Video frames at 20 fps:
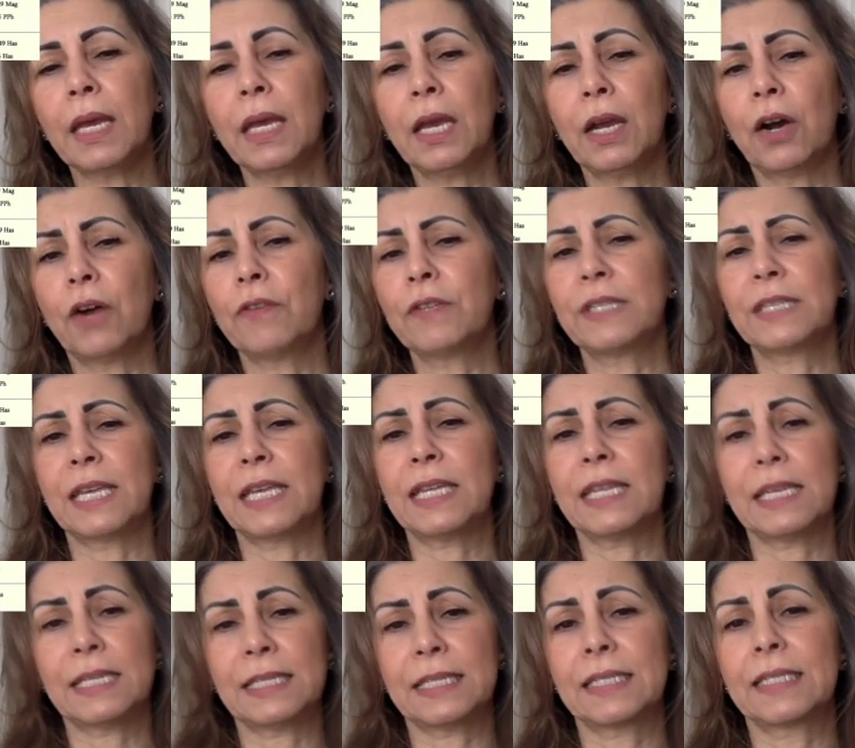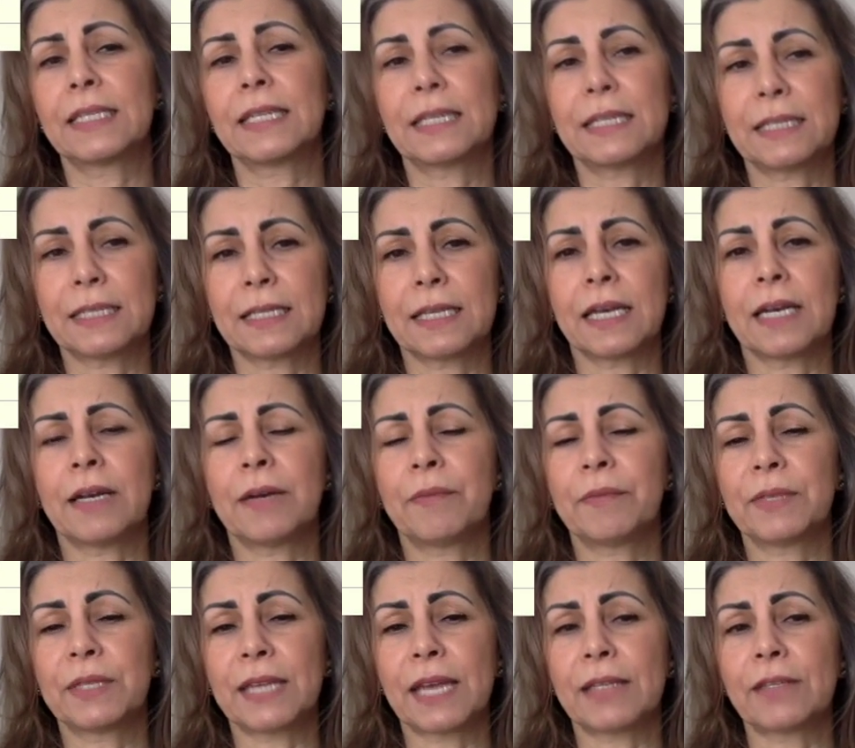Obviously, this
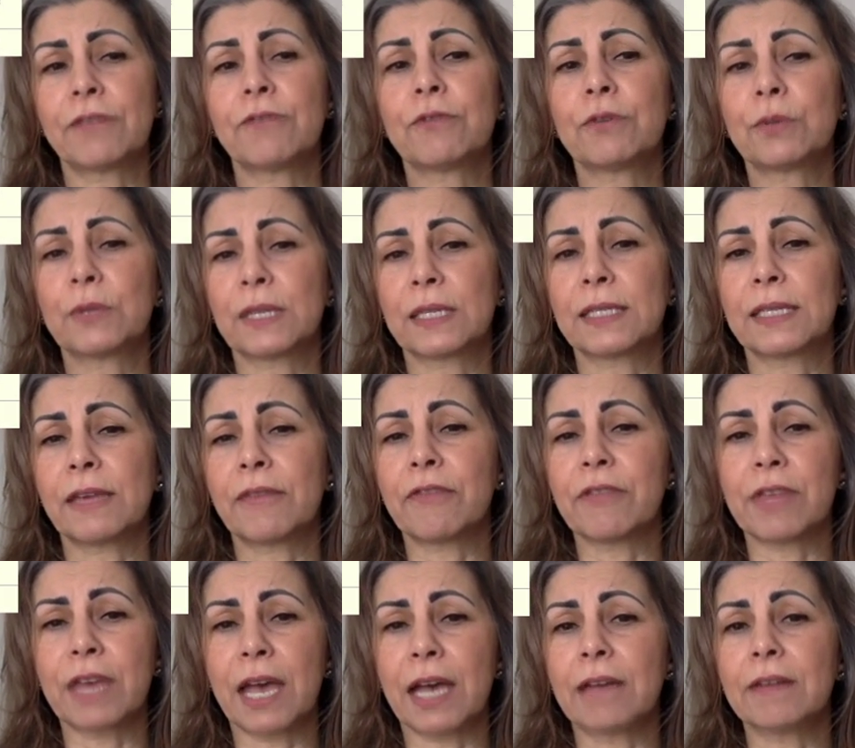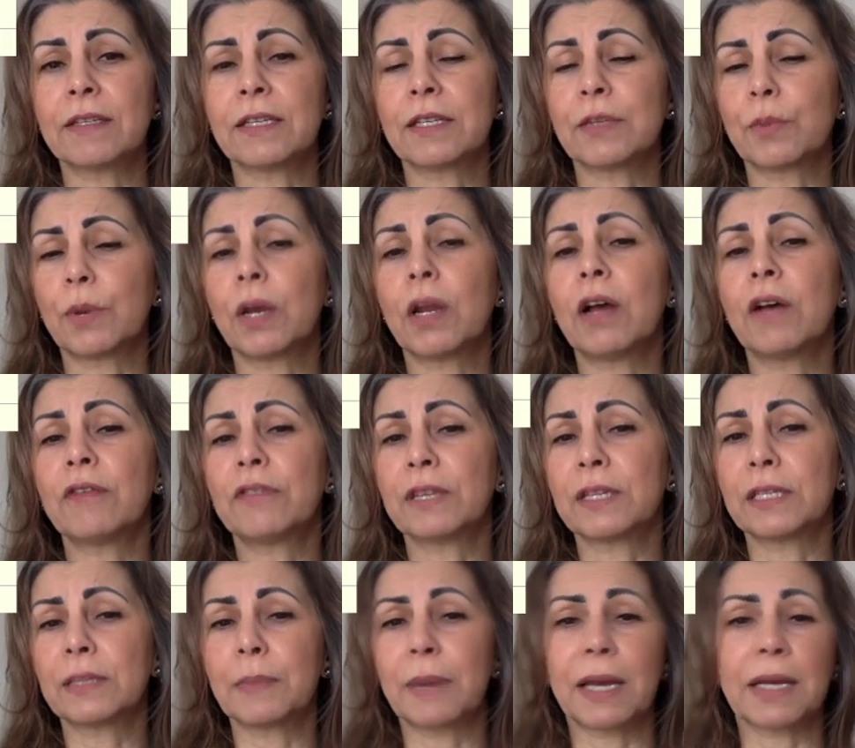Saturn rules the 7th house as well of the
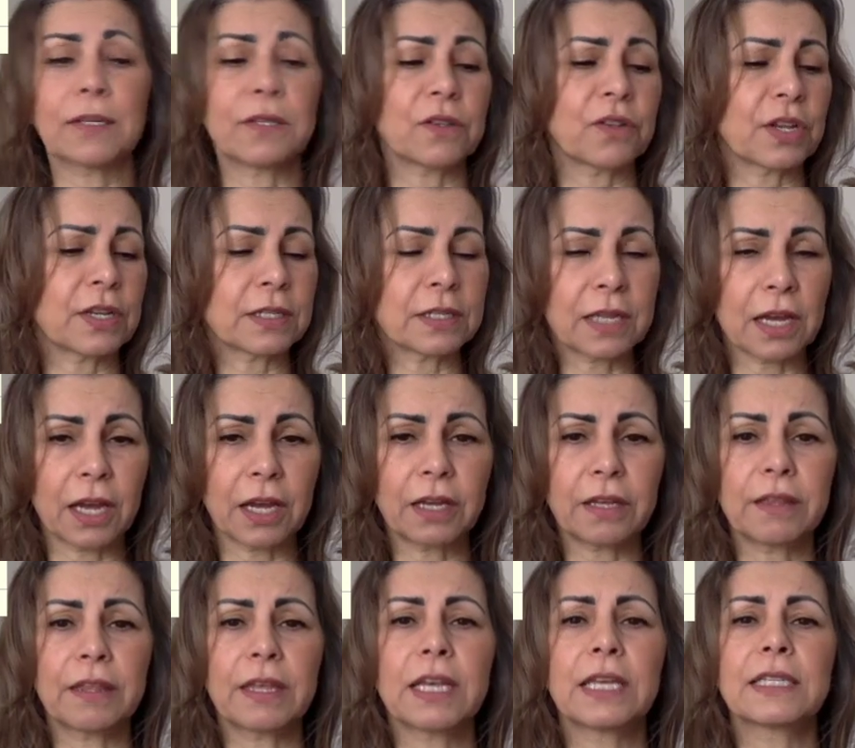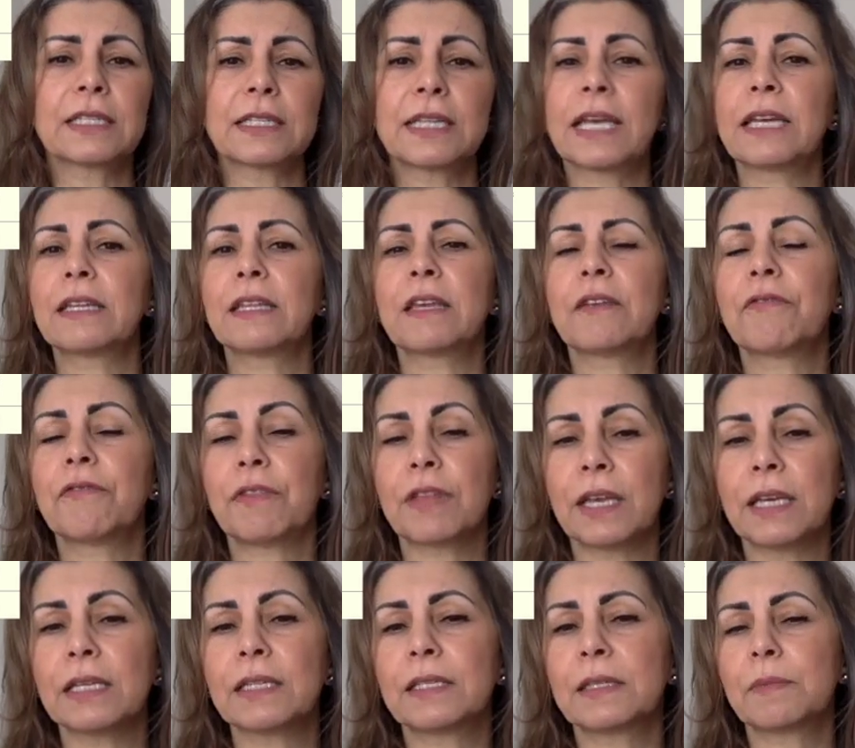spouse. So there's like negative
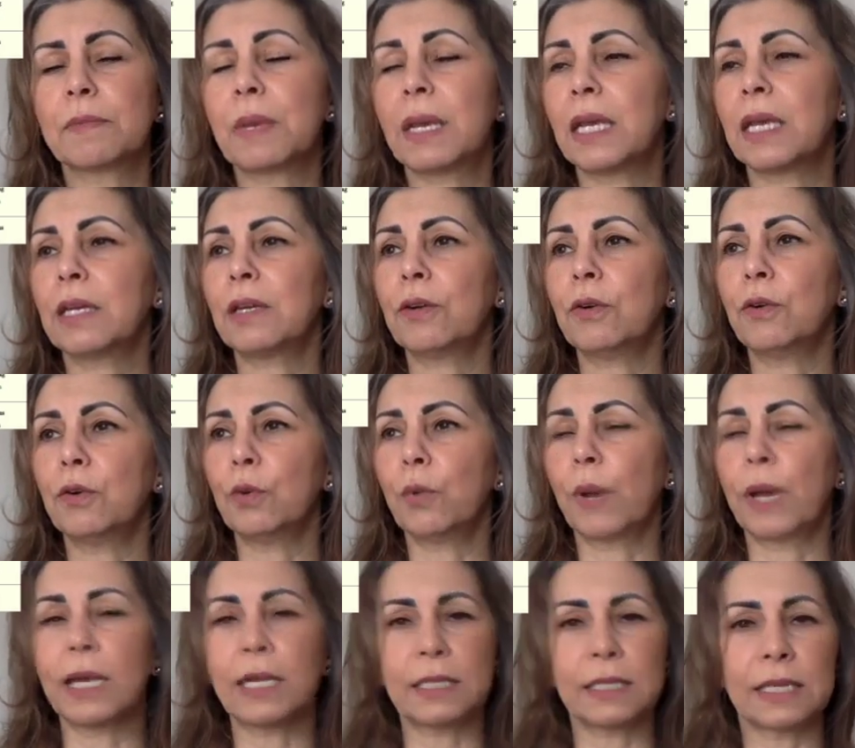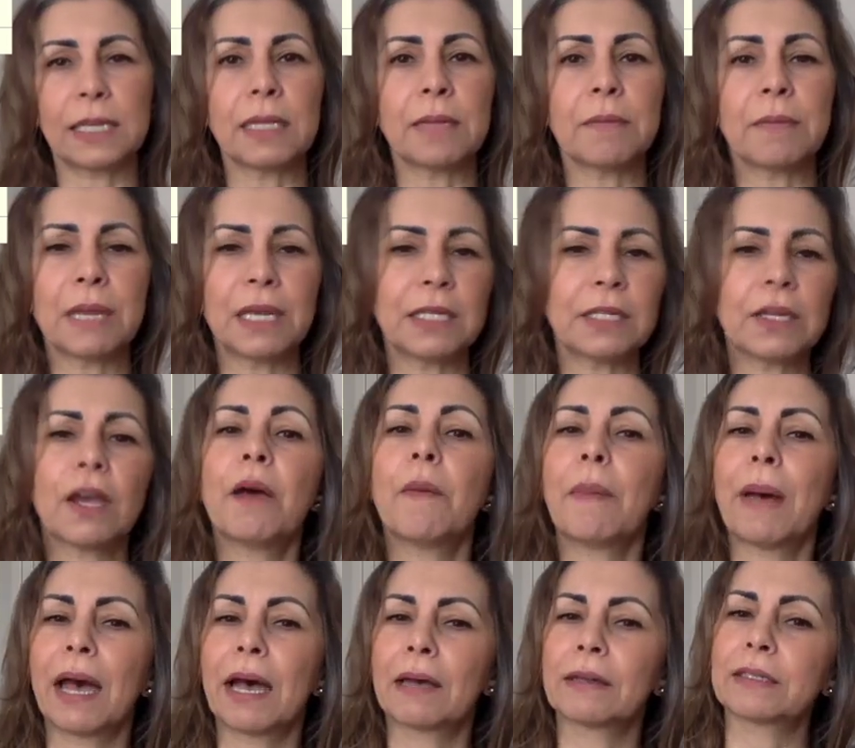things being always in the media
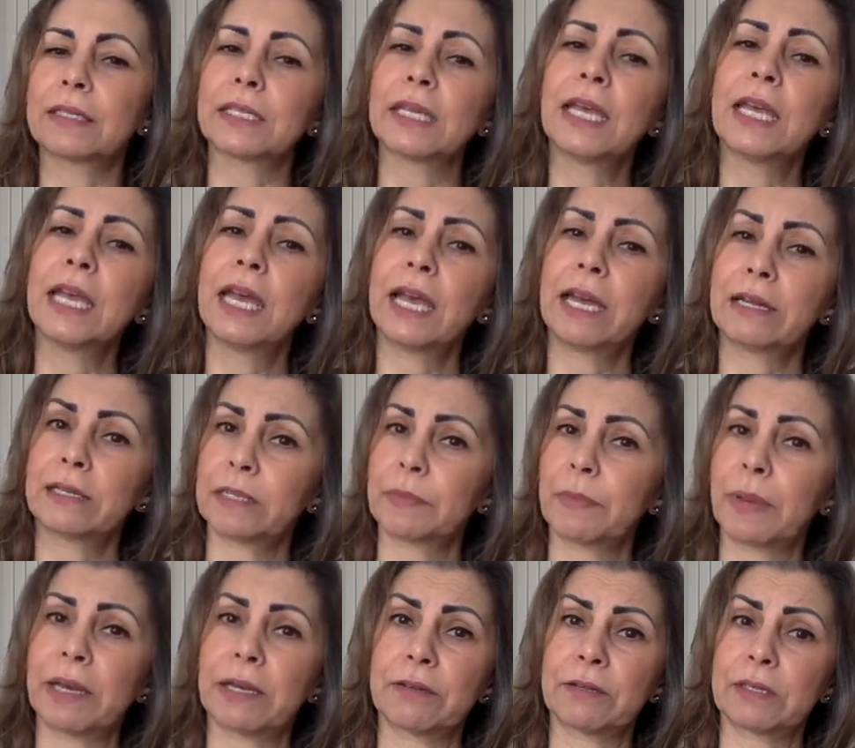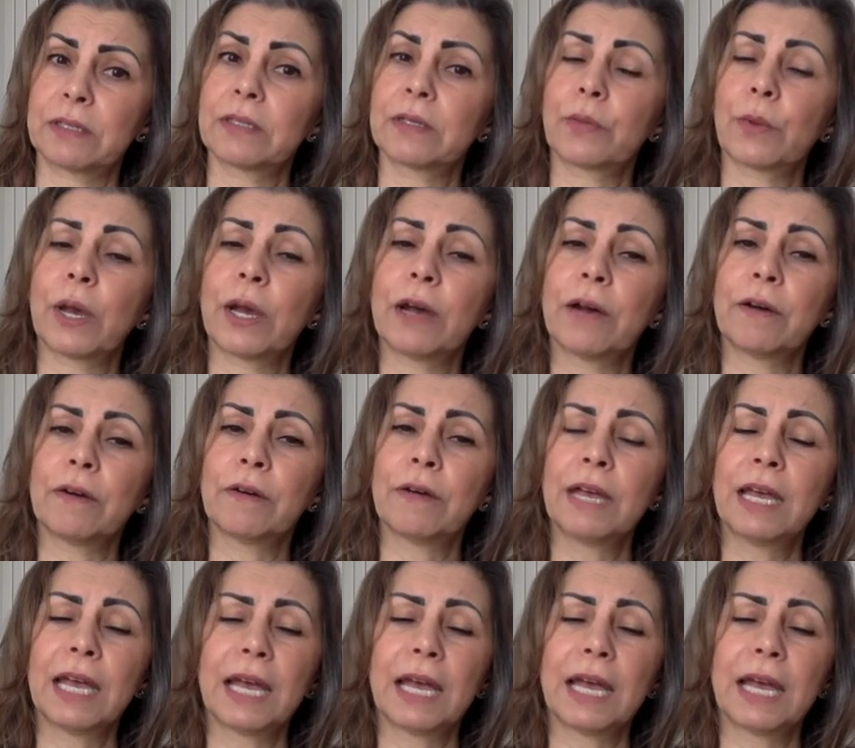about her spouse as well.